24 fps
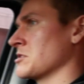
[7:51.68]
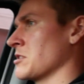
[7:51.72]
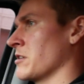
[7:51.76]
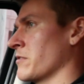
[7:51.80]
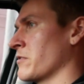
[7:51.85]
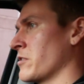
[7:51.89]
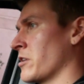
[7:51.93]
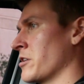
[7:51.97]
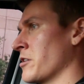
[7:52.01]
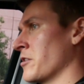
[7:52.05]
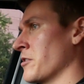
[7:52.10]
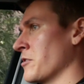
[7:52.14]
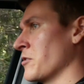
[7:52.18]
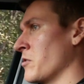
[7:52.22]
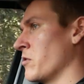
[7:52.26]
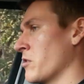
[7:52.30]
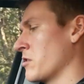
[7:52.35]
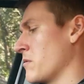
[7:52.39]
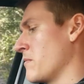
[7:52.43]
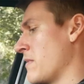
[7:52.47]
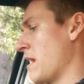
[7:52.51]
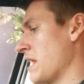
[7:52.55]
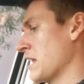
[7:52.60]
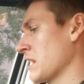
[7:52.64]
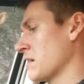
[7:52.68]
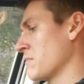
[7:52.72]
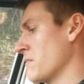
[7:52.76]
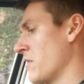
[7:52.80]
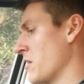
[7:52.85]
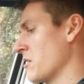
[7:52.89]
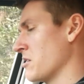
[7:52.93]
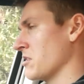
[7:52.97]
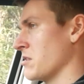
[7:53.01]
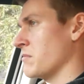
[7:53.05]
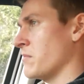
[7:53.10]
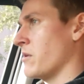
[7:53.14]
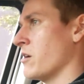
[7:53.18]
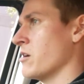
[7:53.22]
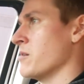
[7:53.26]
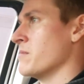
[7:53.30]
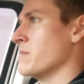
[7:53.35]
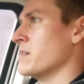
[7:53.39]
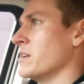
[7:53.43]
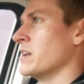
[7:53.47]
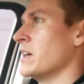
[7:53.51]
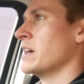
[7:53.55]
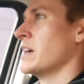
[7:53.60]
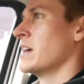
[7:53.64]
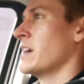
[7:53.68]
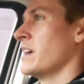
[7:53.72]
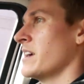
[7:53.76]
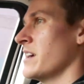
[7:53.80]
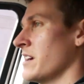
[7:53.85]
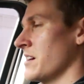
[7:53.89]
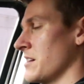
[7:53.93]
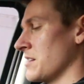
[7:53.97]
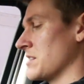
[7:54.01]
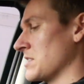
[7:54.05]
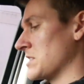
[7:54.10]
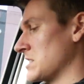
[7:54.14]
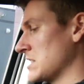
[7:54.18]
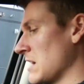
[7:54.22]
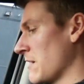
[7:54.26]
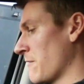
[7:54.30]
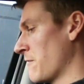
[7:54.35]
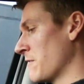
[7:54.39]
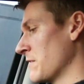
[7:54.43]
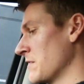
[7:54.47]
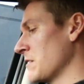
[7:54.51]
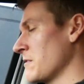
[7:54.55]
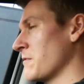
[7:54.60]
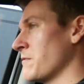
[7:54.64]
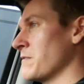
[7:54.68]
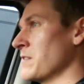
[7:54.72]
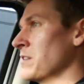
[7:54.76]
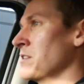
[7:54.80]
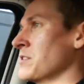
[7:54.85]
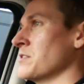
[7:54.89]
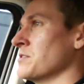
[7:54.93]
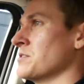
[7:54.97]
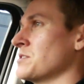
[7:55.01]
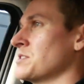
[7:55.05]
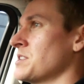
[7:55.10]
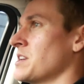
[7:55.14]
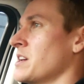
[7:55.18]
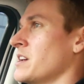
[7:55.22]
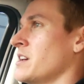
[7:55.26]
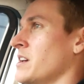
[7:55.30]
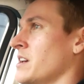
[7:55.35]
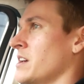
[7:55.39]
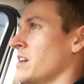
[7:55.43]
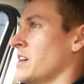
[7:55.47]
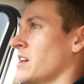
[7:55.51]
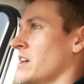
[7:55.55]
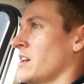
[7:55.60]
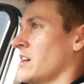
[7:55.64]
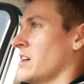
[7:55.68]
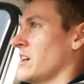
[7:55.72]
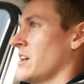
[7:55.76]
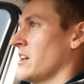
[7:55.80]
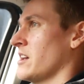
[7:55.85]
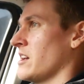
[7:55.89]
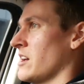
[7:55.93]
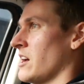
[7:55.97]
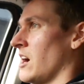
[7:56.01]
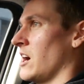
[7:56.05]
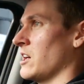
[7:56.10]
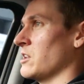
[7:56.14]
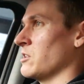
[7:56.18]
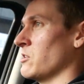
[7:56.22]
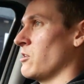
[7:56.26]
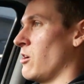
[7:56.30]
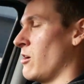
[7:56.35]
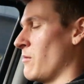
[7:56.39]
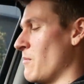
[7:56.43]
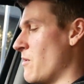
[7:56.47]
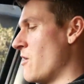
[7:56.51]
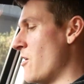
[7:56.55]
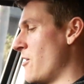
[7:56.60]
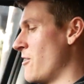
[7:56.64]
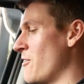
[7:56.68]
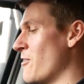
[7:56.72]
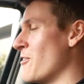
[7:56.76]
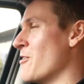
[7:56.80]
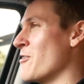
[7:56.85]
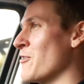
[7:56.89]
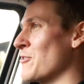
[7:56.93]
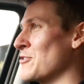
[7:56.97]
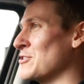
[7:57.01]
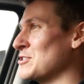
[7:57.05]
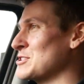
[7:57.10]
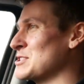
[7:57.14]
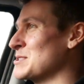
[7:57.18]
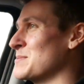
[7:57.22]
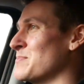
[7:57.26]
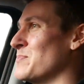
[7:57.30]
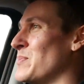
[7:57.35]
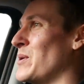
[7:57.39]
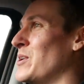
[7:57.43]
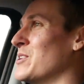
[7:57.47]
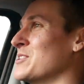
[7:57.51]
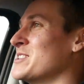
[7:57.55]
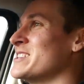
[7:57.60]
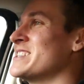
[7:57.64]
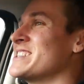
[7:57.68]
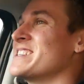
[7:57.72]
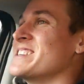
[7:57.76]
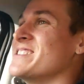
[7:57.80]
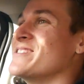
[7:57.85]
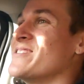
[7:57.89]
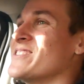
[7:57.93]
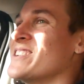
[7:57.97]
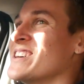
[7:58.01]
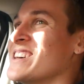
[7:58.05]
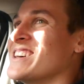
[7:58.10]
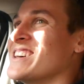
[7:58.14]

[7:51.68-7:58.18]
so I've got it on automatic mode at the moment and it definitely feels a lot more responsive.